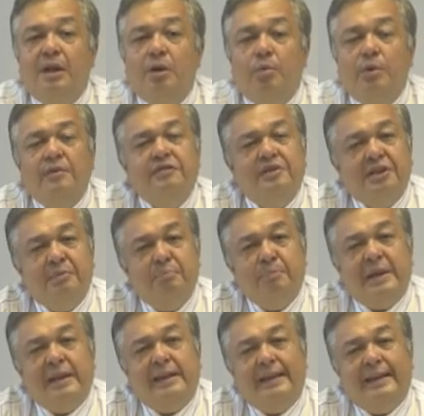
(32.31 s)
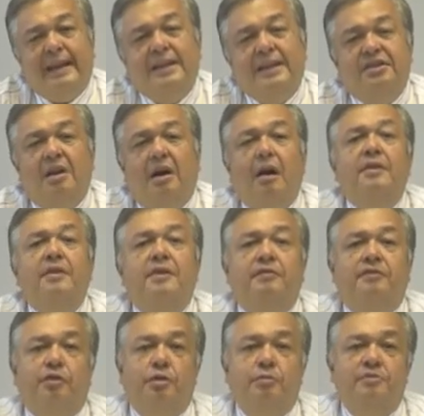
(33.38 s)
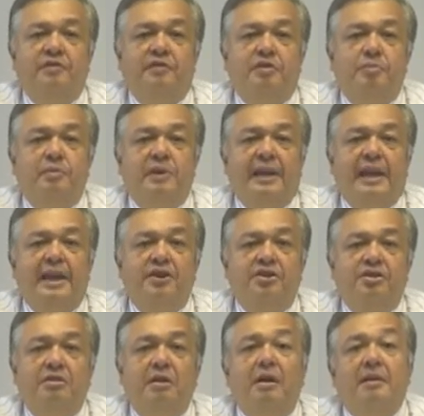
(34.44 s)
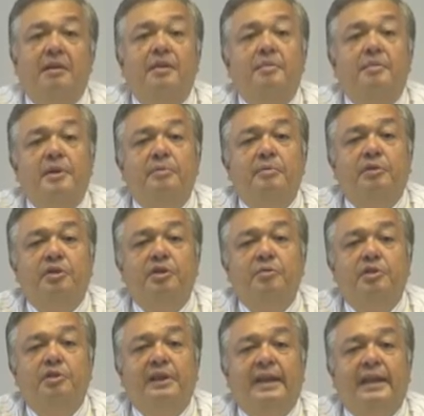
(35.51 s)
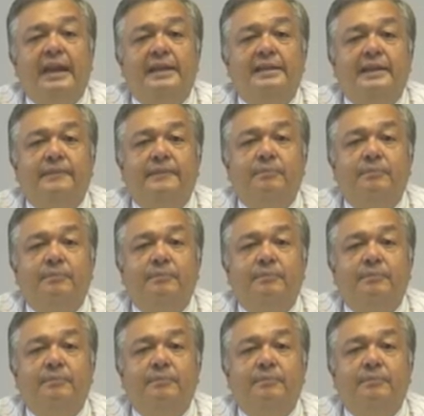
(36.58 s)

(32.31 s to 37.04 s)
We have to compete against other forms of communication and other people communicating.